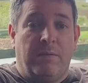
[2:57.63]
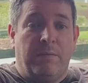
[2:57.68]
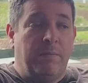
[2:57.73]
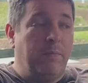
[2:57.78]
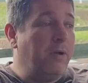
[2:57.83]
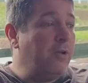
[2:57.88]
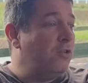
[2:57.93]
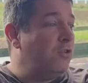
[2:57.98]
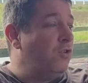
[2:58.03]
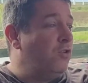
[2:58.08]

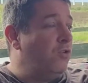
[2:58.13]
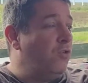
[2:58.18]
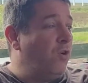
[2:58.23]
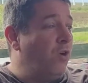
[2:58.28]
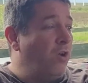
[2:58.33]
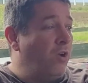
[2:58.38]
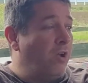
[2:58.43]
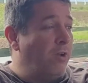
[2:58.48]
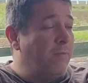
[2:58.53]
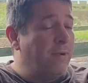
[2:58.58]
But it's no
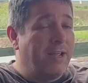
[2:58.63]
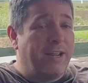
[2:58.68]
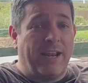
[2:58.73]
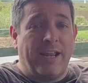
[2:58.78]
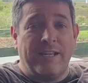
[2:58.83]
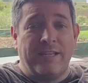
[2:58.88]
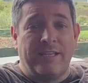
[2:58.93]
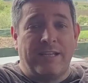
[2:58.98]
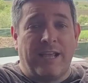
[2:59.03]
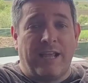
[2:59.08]
longer my
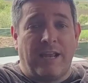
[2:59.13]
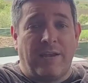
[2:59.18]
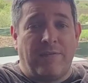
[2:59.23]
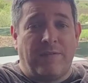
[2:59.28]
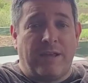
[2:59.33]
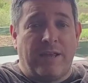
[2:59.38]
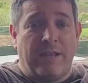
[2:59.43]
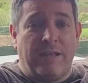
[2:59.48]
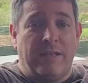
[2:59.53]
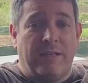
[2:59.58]
gran's
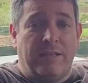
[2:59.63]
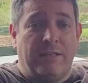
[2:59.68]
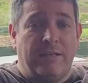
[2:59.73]
caravan,